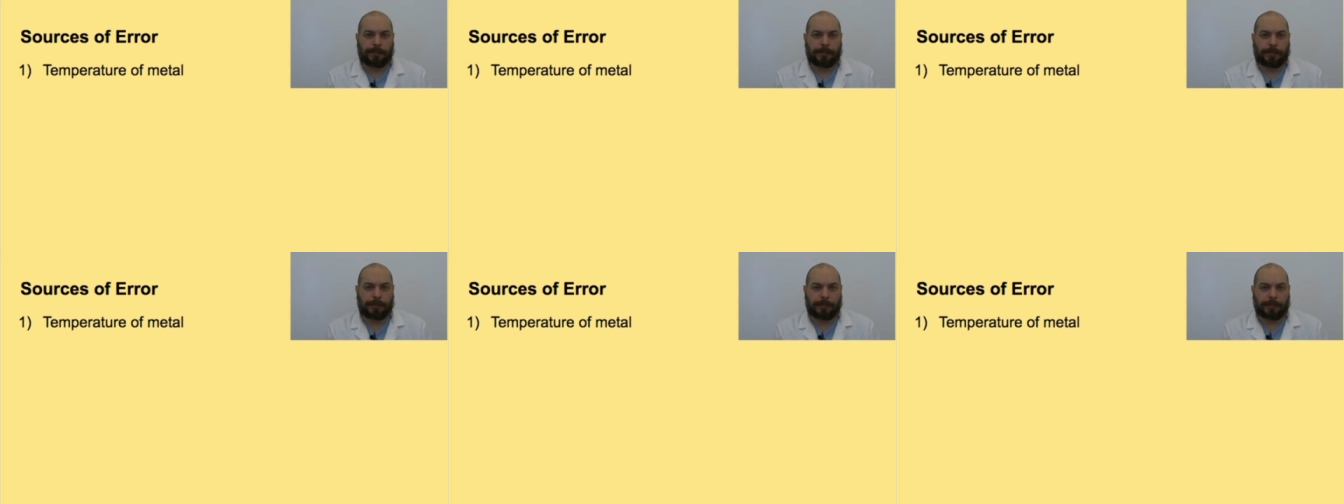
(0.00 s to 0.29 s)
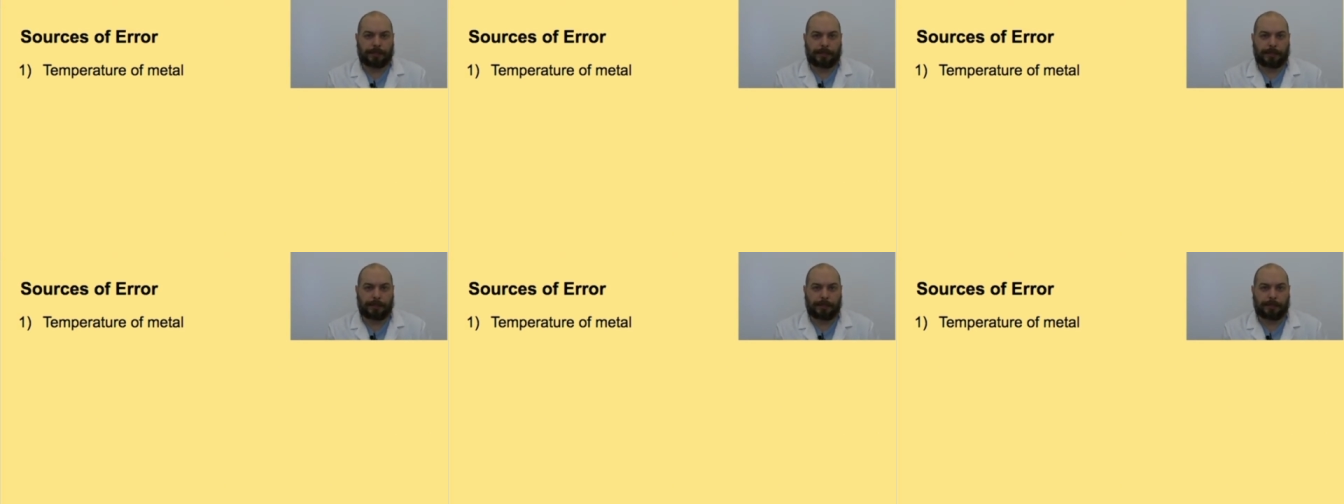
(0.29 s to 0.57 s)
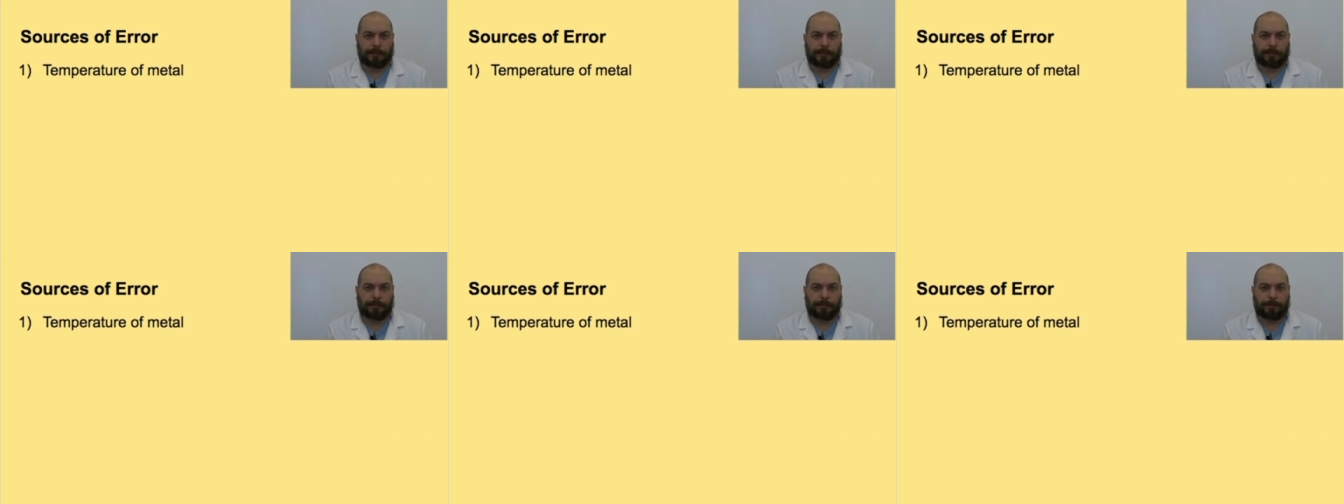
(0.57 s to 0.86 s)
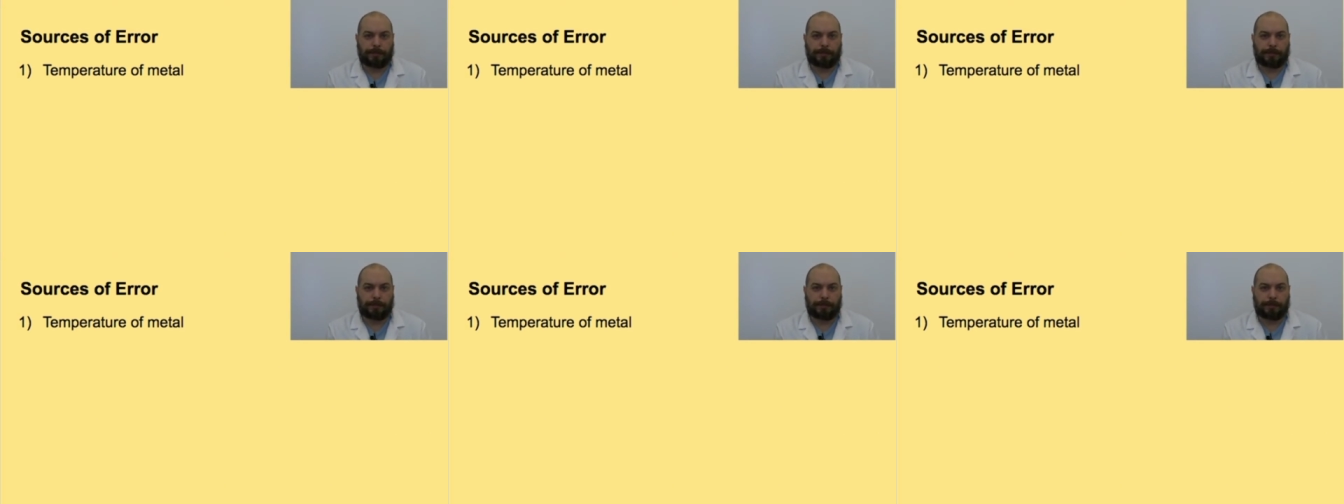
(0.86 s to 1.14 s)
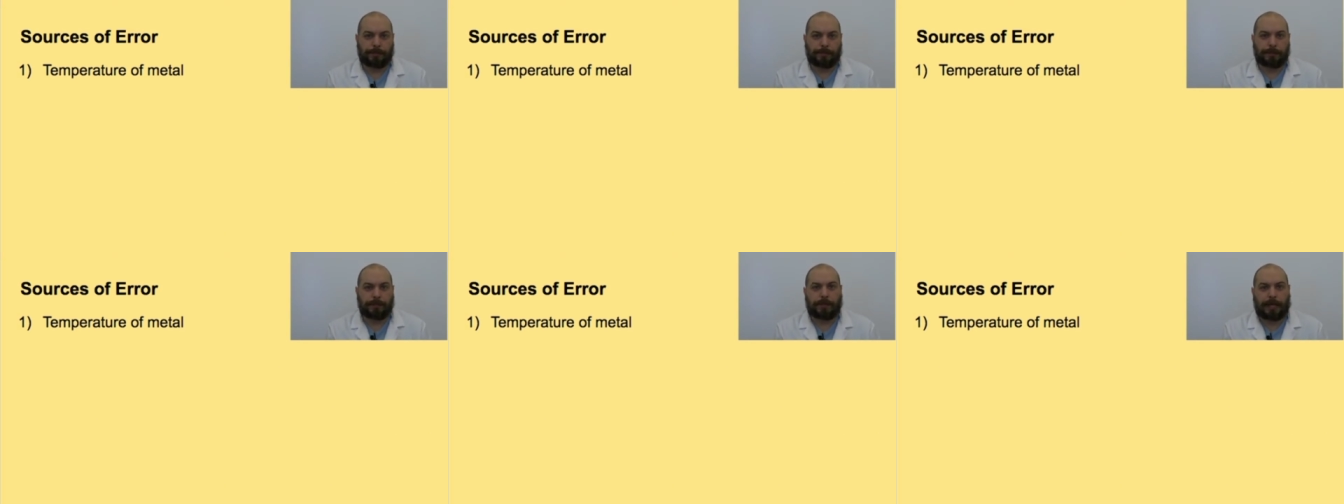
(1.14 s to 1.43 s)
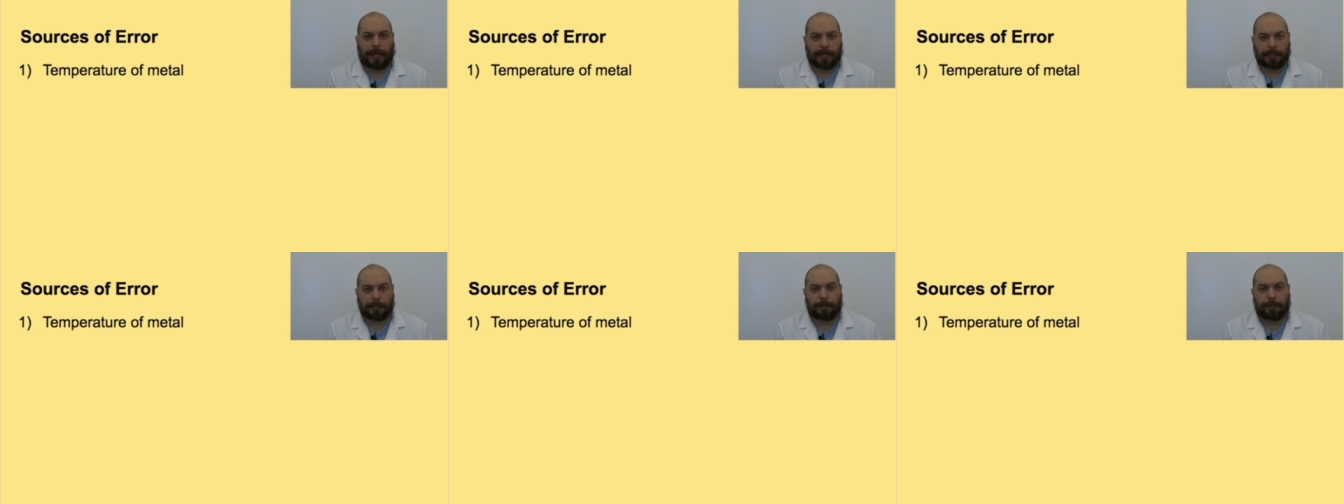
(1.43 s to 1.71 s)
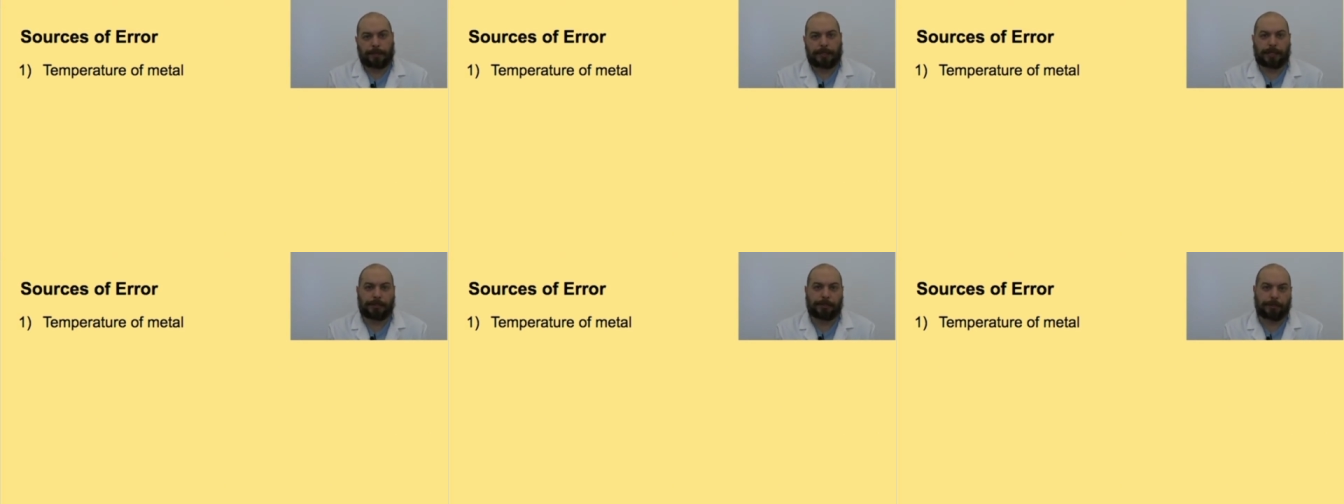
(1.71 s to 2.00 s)
Celsius, that's a
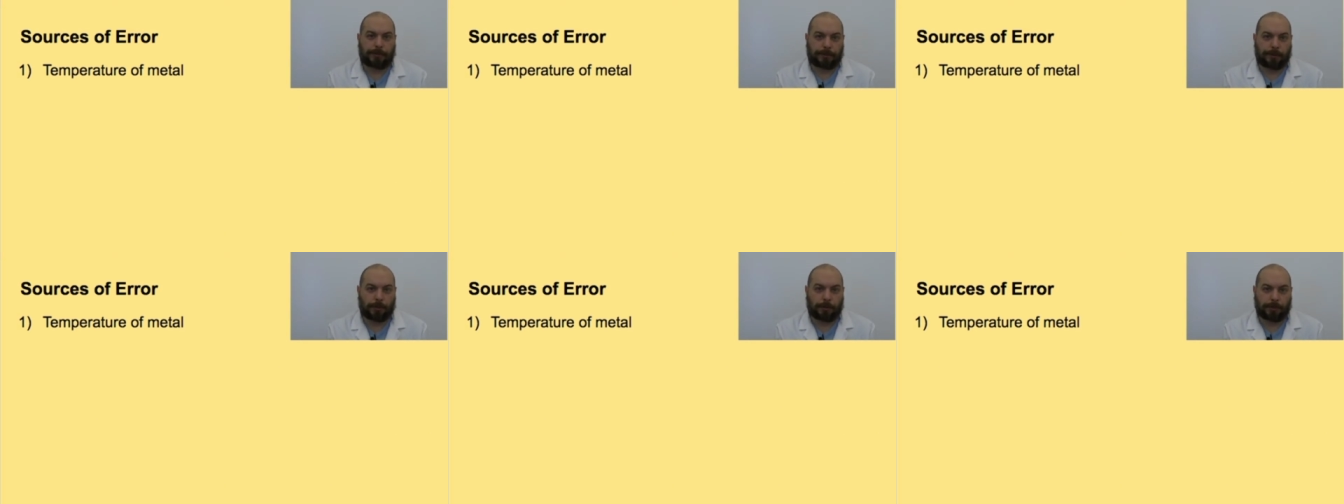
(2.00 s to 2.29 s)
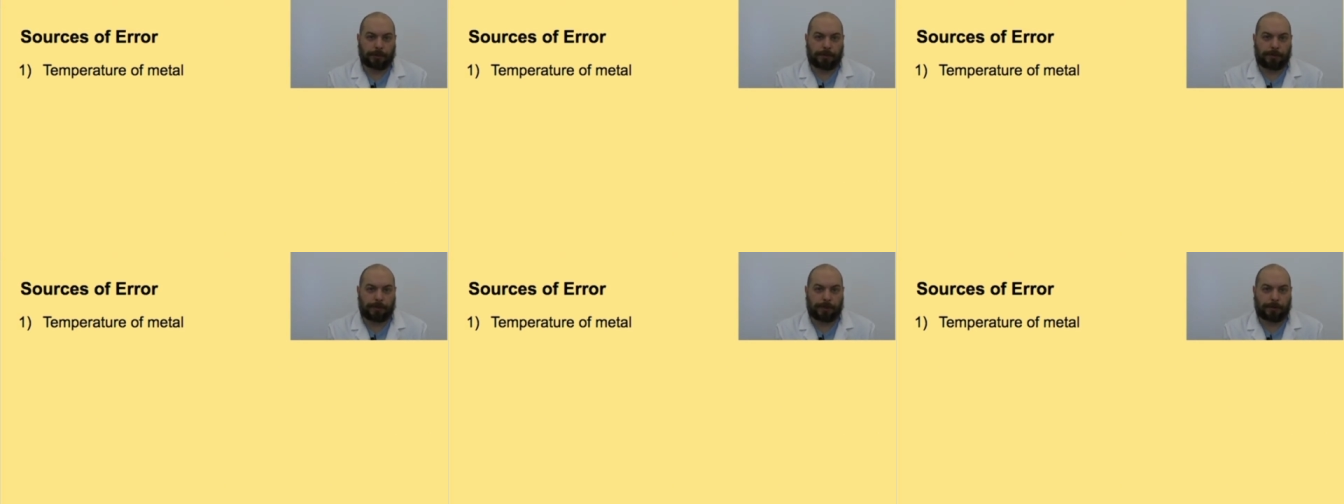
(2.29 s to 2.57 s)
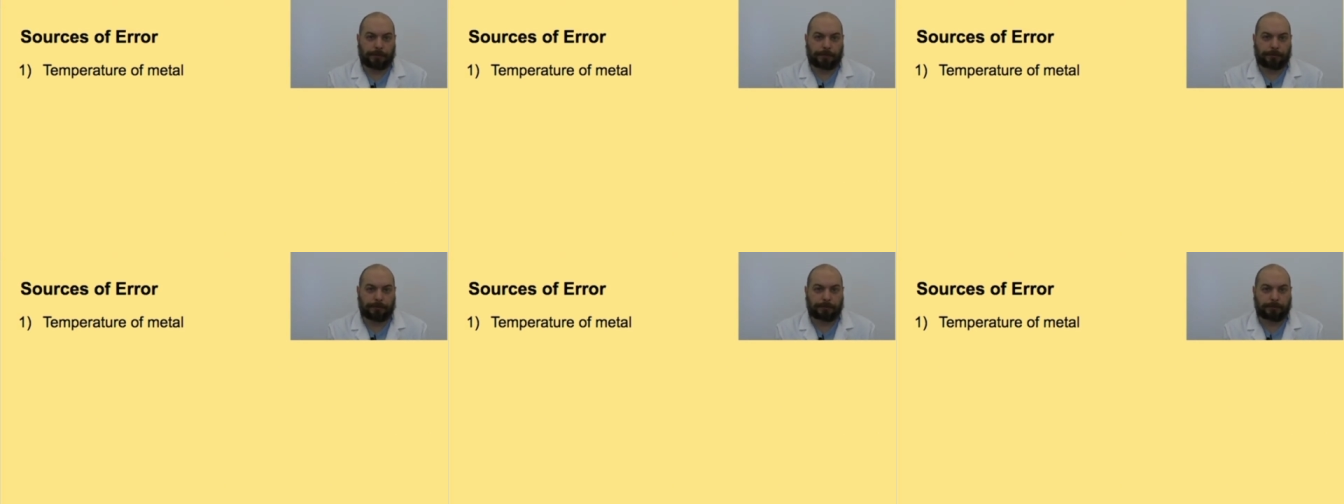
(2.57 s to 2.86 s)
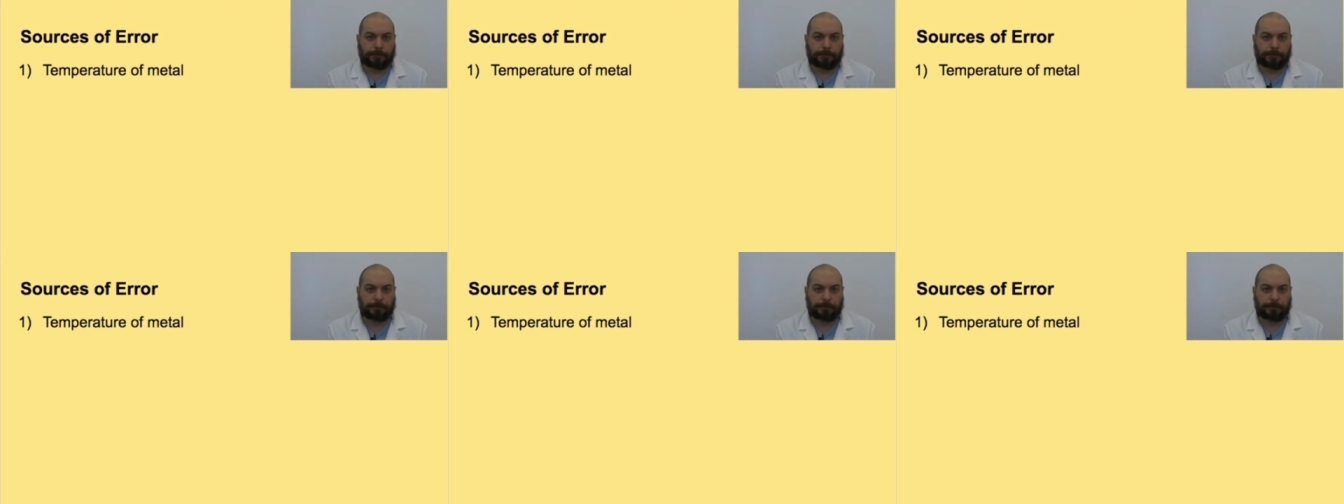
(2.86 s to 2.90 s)
potential source of error.